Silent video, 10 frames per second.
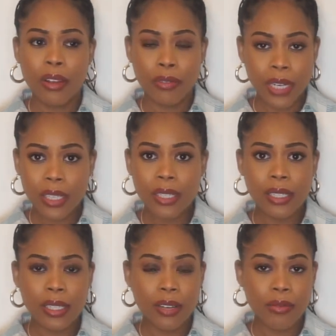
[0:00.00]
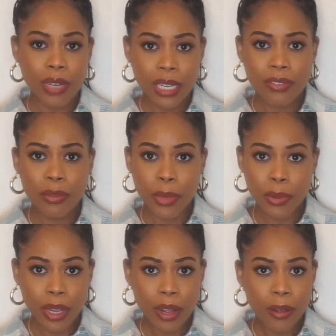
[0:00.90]
really good and really
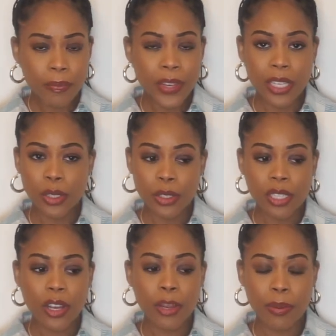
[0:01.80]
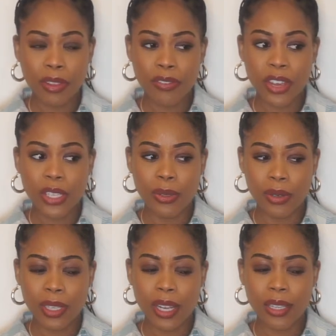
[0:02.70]
familiar. As soon as I opened the first one, I
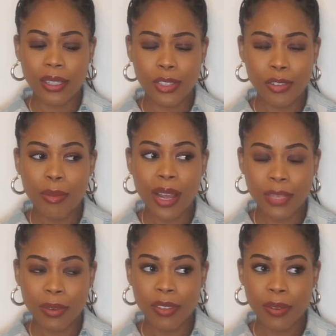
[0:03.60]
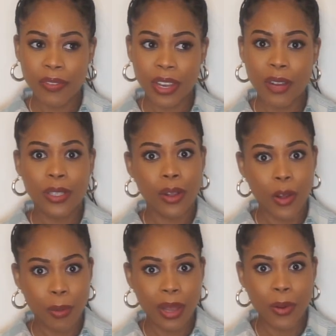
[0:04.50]
was like, this reminds me of something, and I was like,
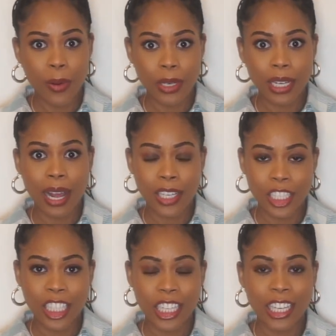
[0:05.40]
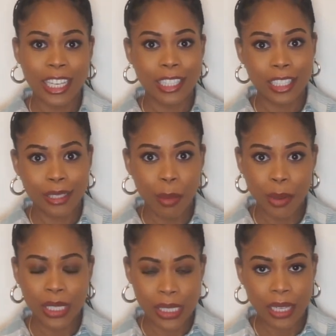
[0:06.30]
oh my god, it
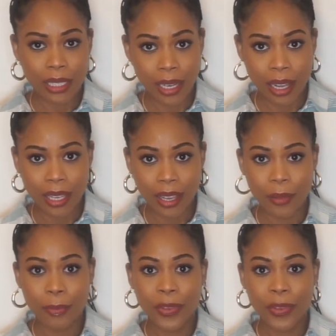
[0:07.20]
smells exactly like it.